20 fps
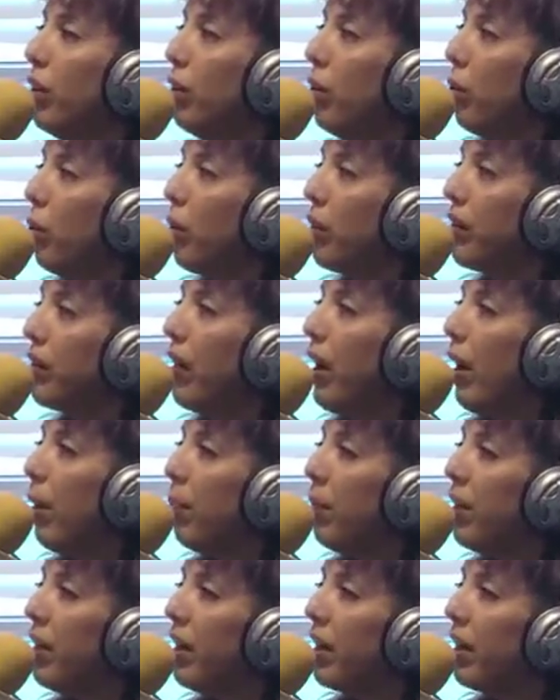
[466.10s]
what's
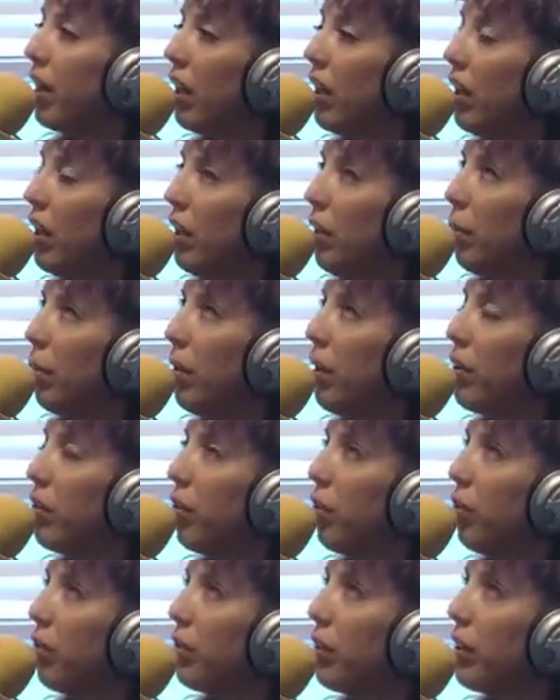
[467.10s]
happening. You
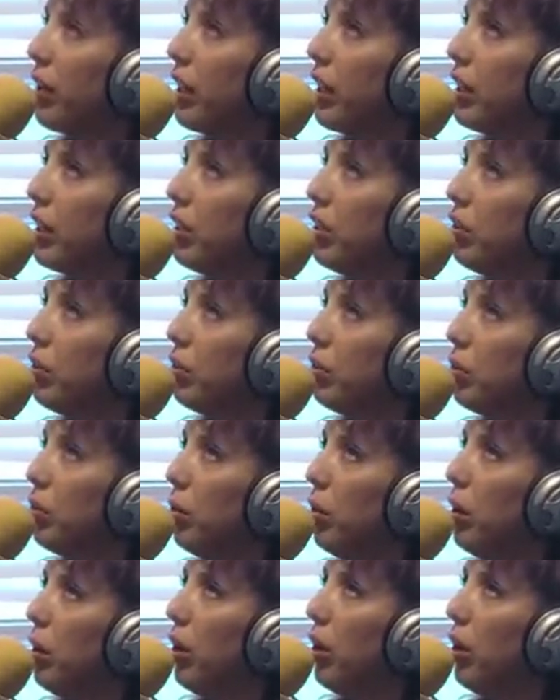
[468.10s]
don't feel like you